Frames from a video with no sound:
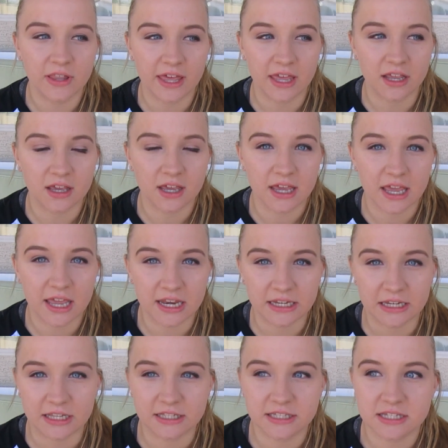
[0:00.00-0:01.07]
like it
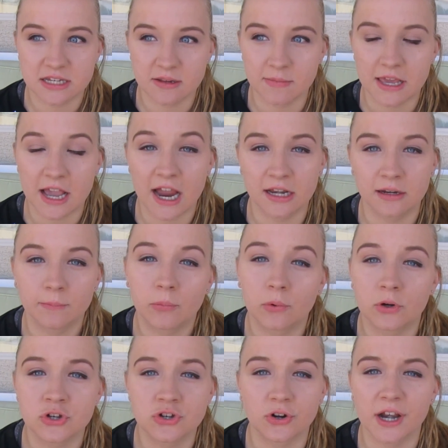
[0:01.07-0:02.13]
needs to be kind of
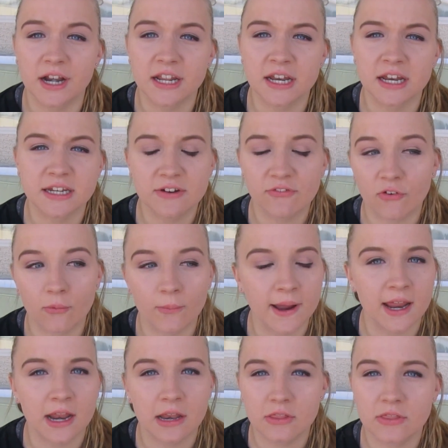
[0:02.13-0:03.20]
portrayed in a different
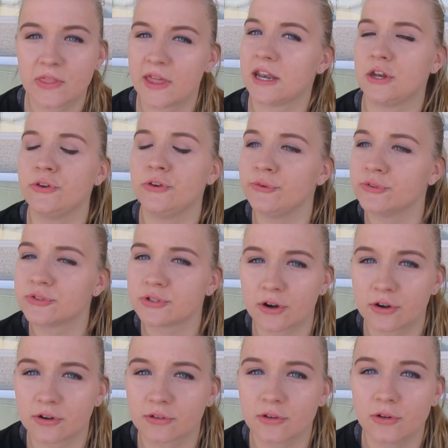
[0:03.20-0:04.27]
way other than a news
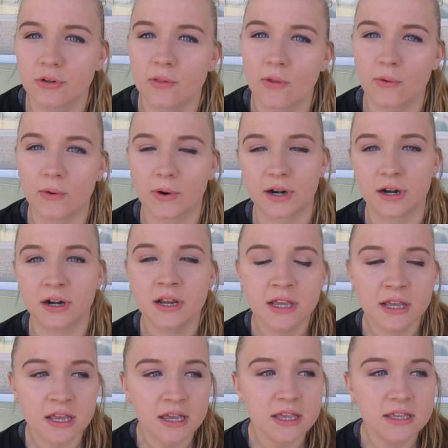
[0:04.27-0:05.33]
article or
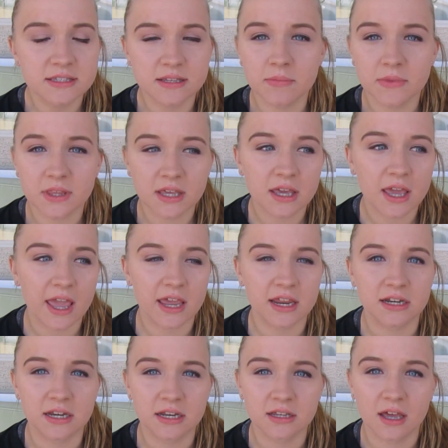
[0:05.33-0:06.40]
something.
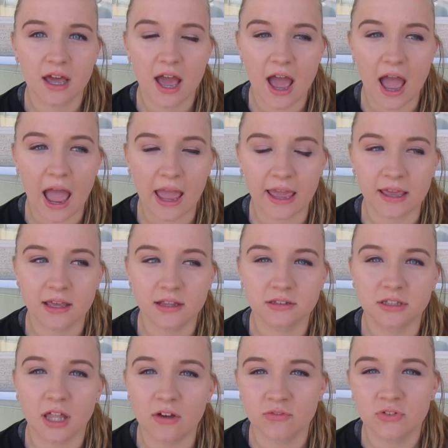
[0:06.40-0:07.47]
And I
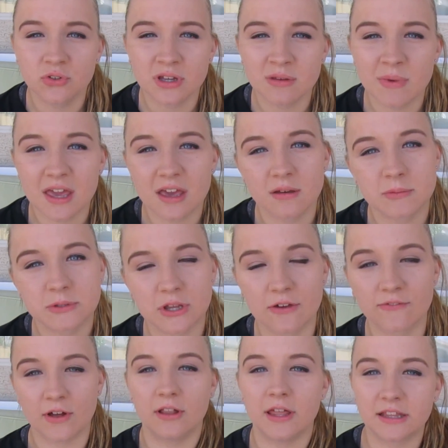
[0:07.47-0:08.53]
love doing makeup, so I
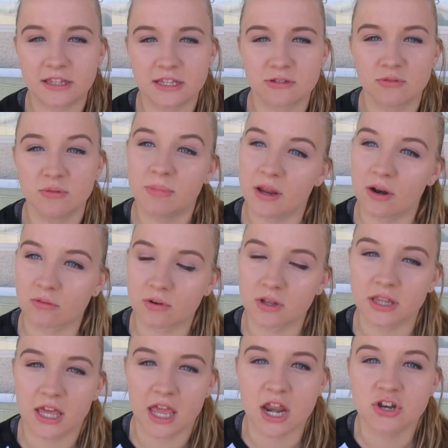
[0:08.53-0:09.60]
felt like this would be a
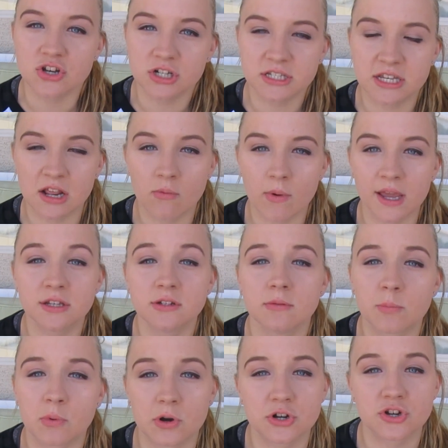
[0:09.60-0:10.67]
really interesting way to
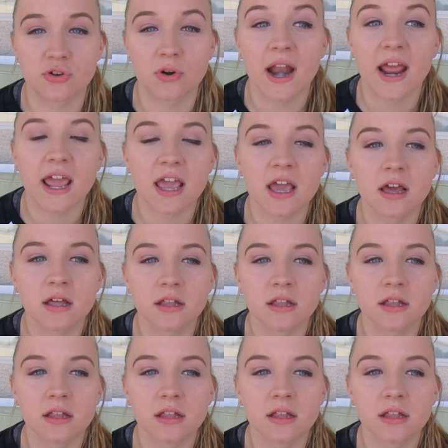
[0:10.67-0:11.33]
portray